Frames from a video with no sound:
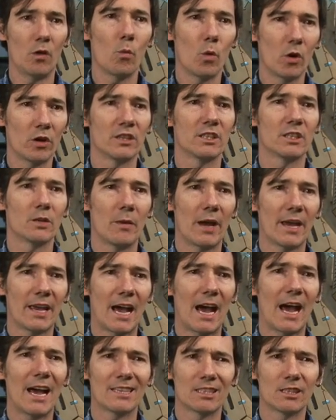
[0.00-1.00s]
wanting to make
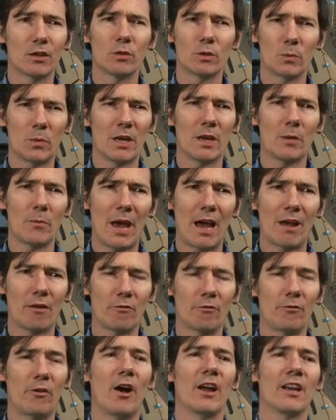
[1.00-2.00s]
art, so it's been
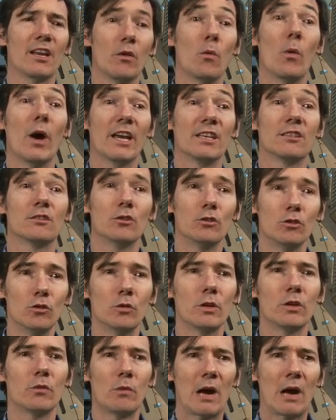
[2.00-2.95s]
about finding ways to do it